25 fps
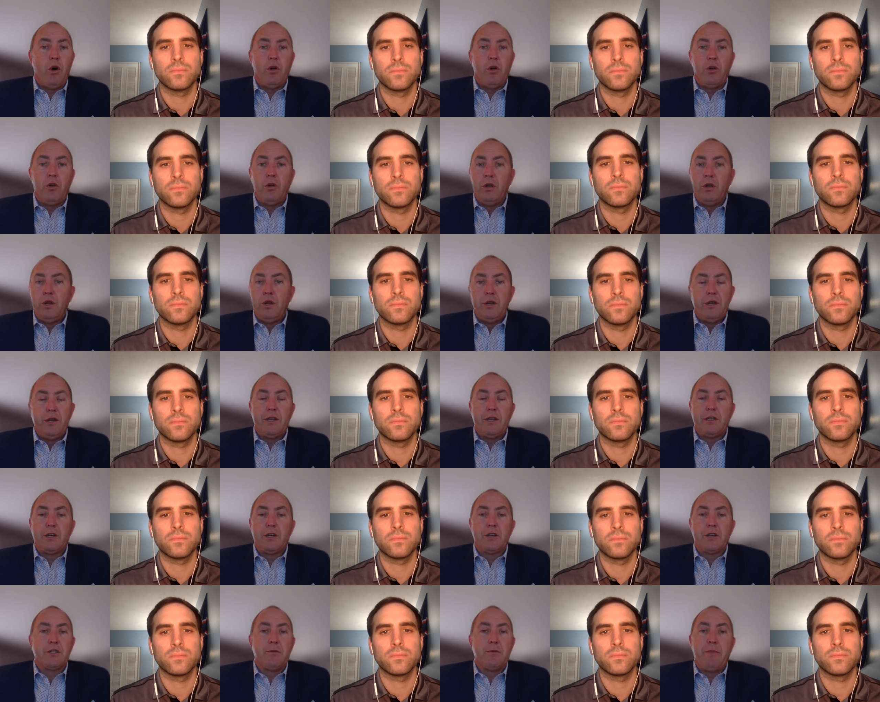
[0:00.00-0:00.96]
Speaker 1: wall.
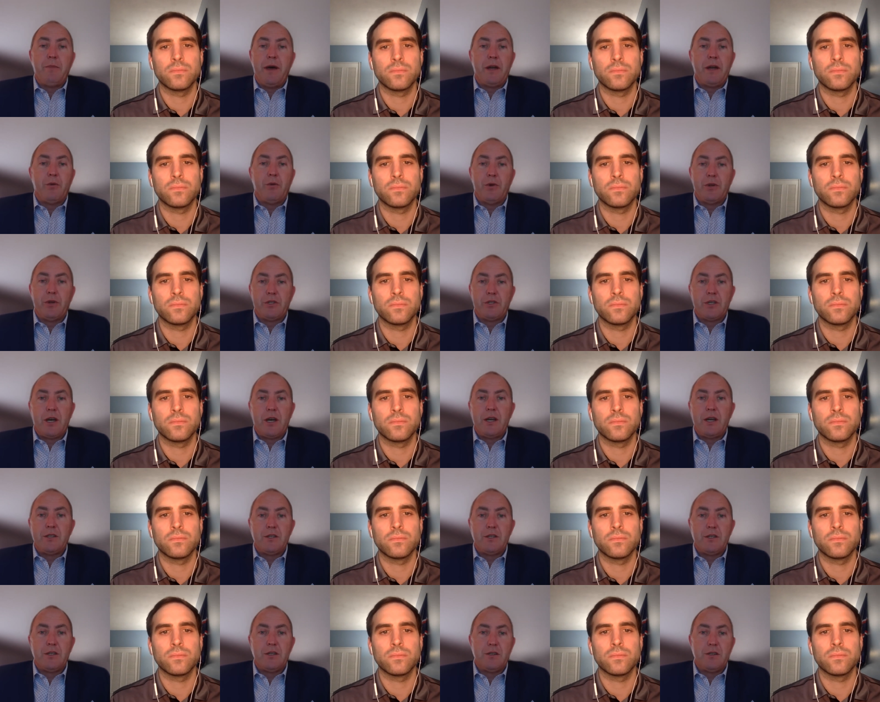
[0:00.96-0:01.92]
It doesn't matter what
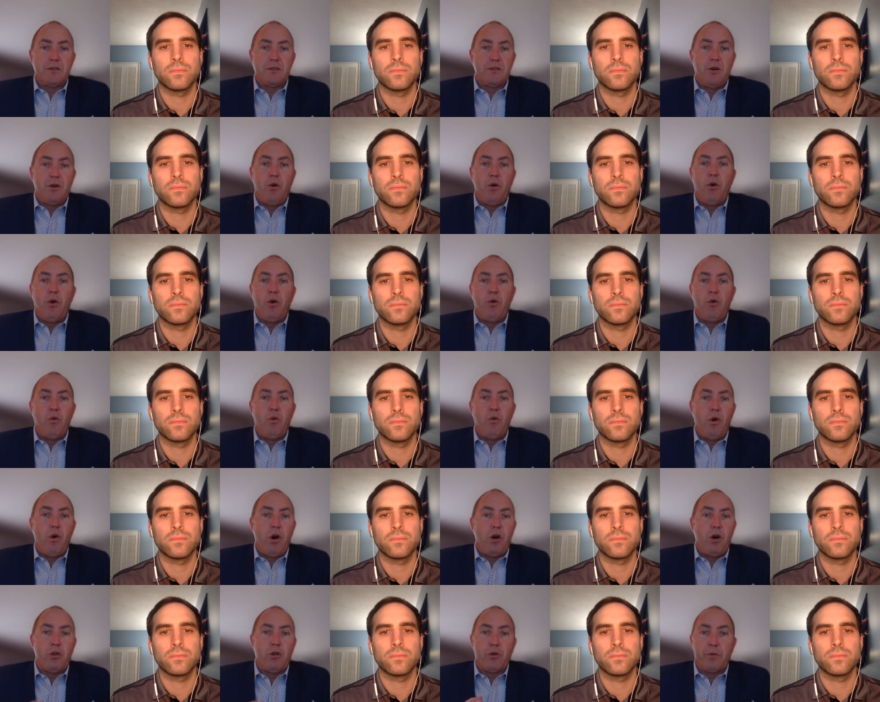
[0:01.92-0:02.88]
size it is, the whole
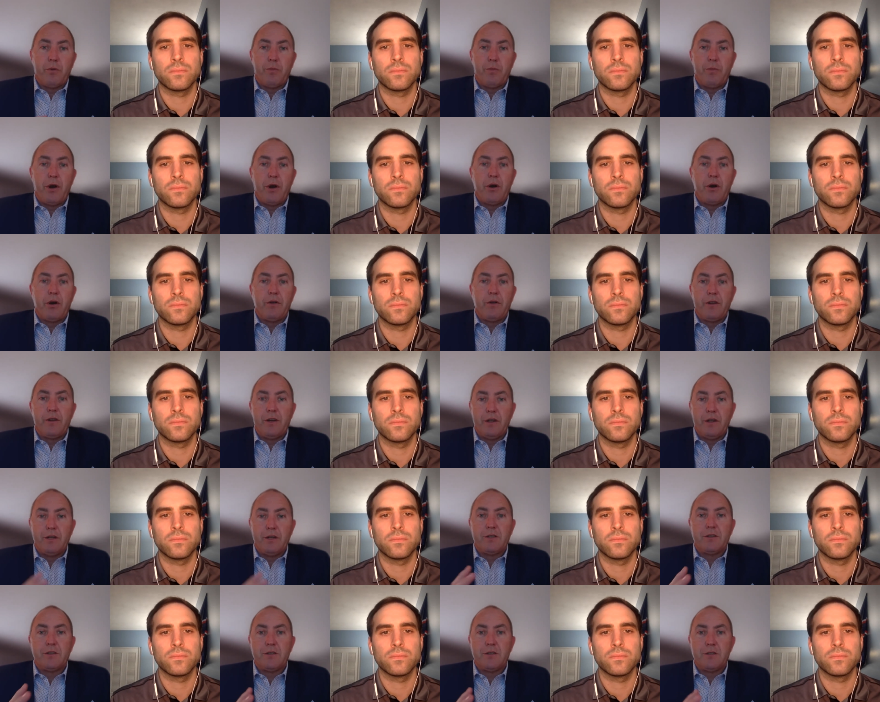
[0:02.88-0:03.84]
wall or part of it.
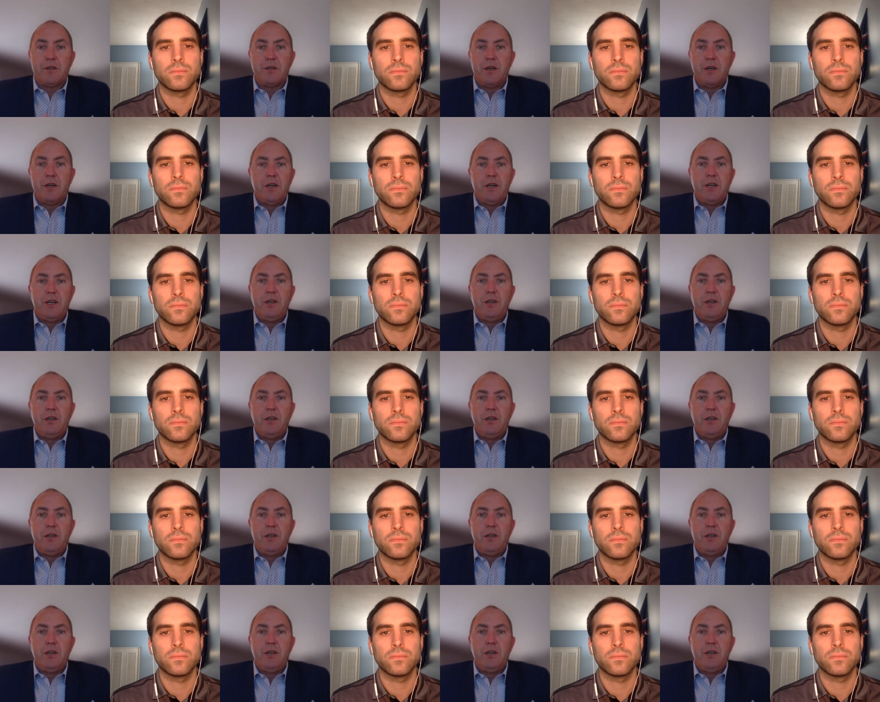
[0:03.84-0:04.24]
It's